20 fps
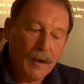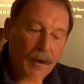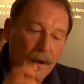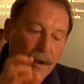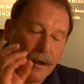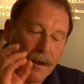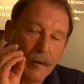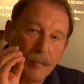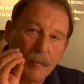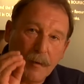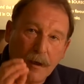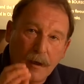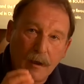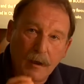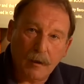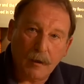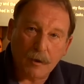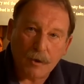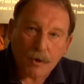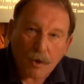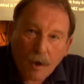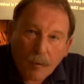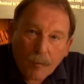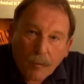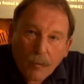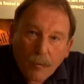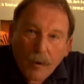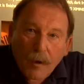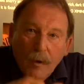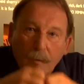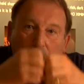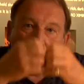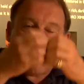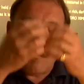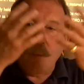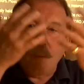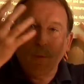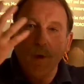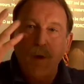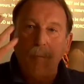A little drop
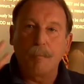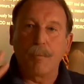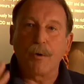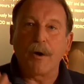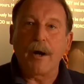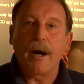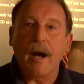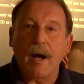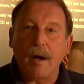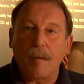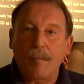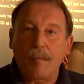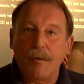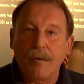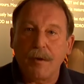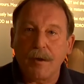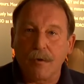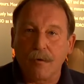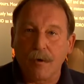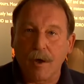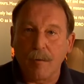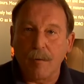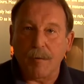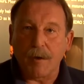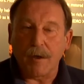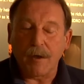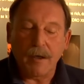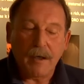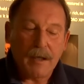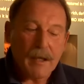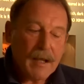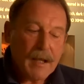will bring up the aroma.